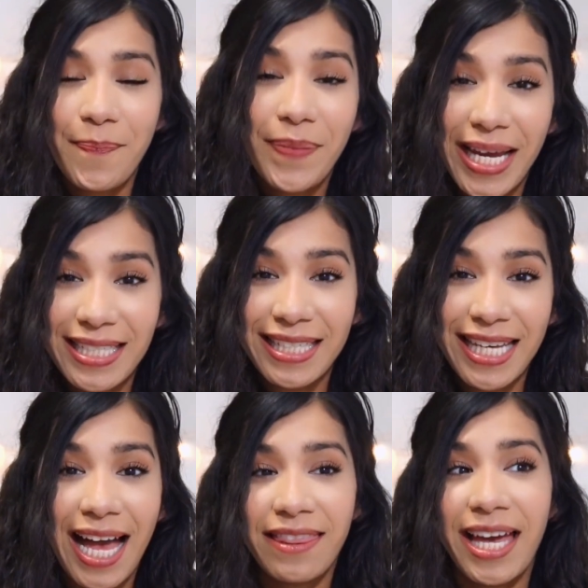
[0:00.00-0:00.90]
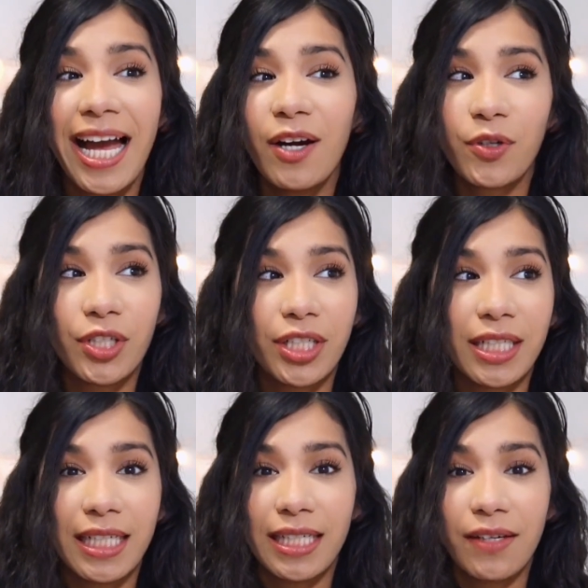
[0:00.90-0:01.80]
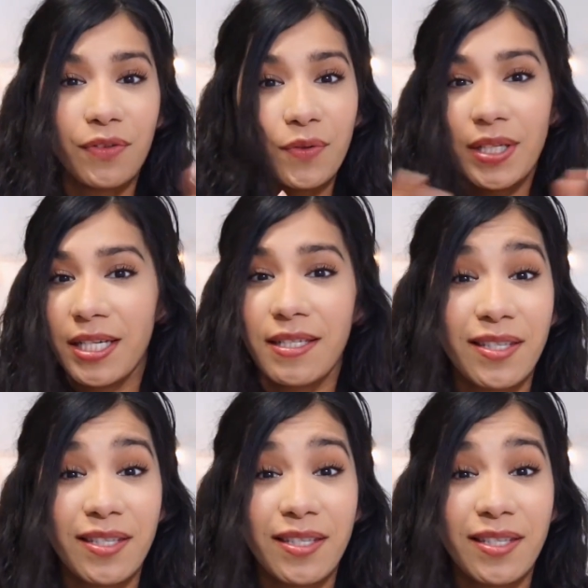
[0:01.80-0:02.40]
But yeah, that, or if you want to